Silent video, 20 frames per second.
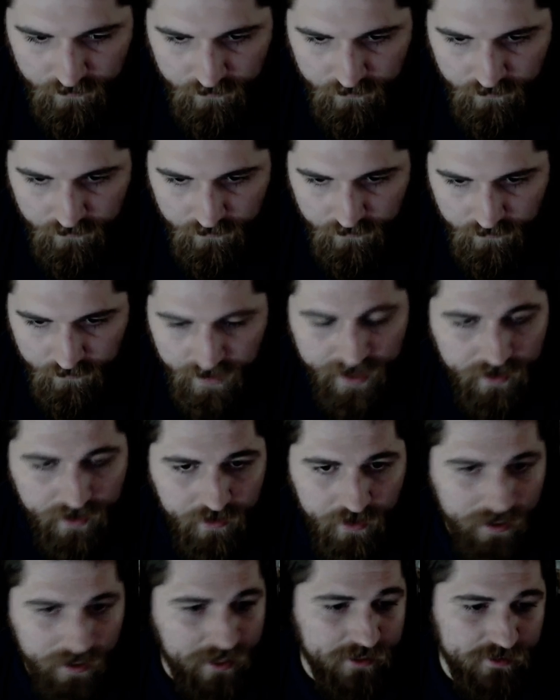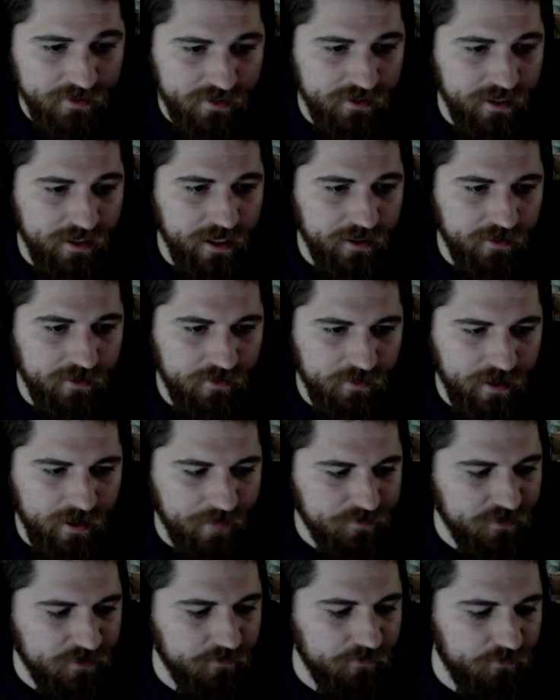Yeah, and I can see that
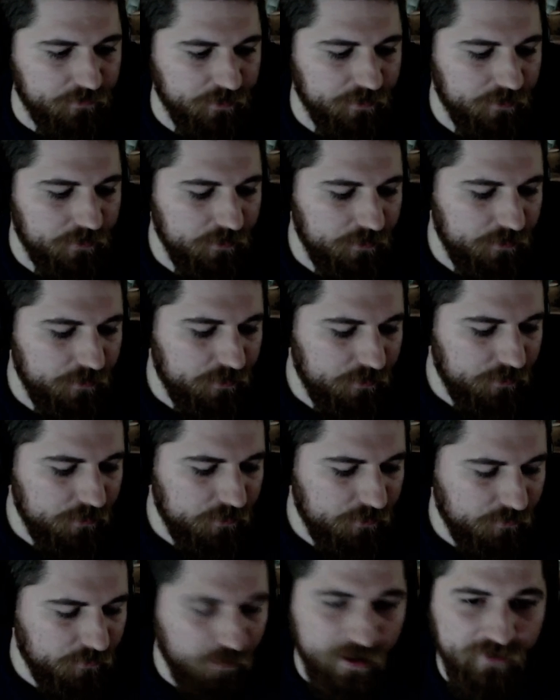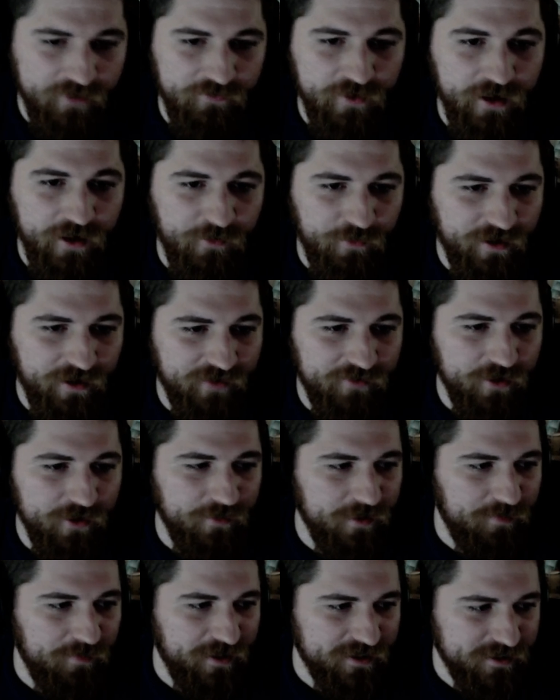absolutely. What if nobody
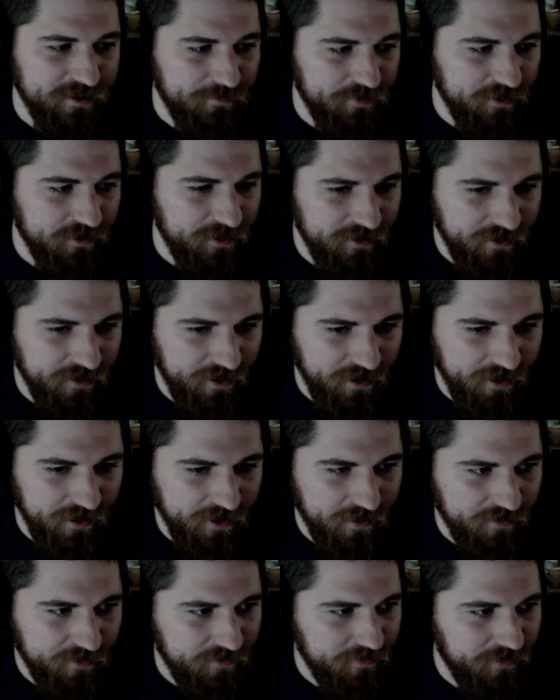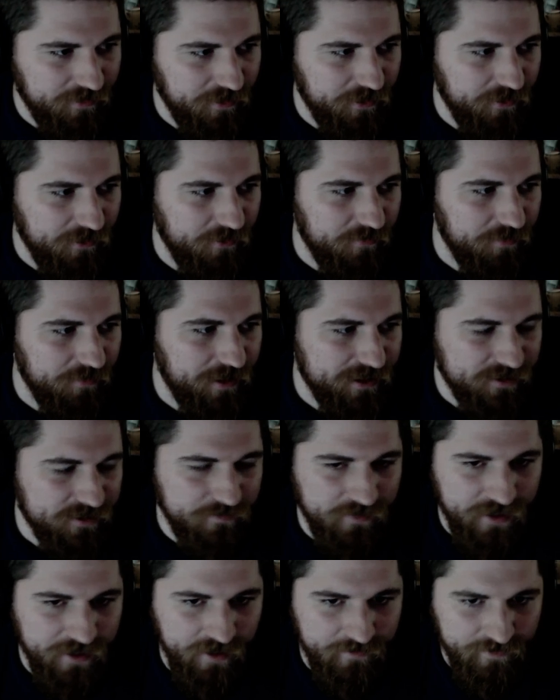picks up a blacksmith
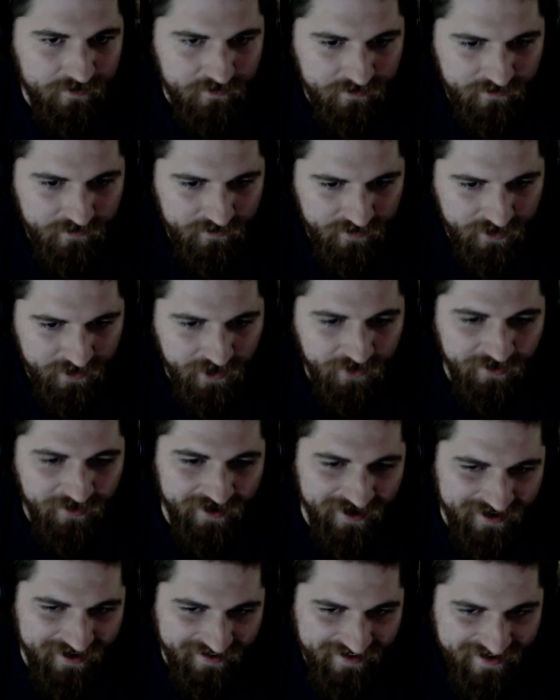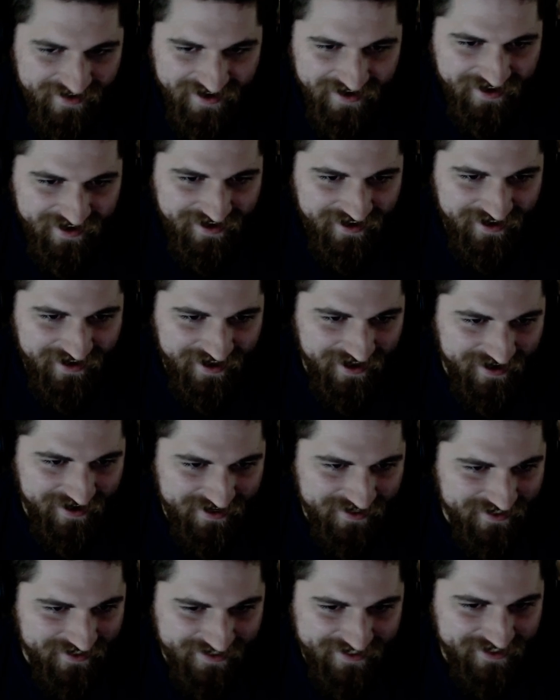hammer, and
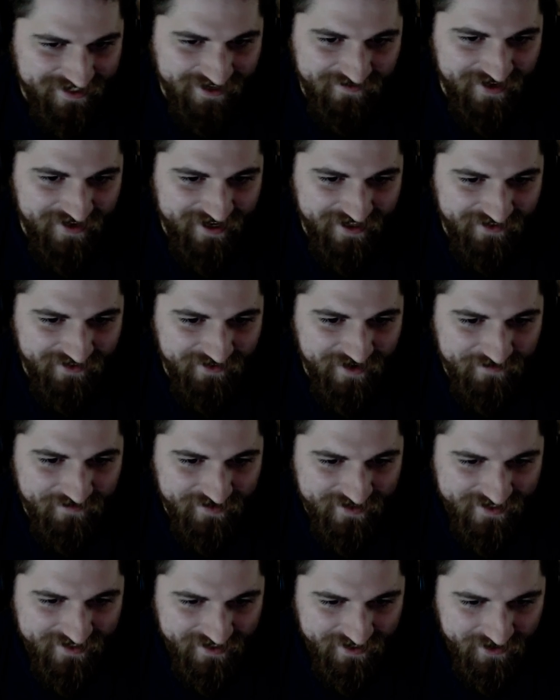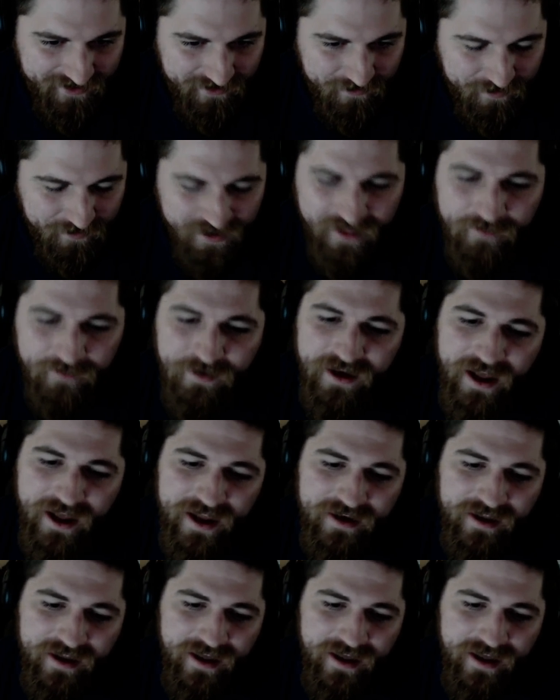doesn't start making the weapons, But I don't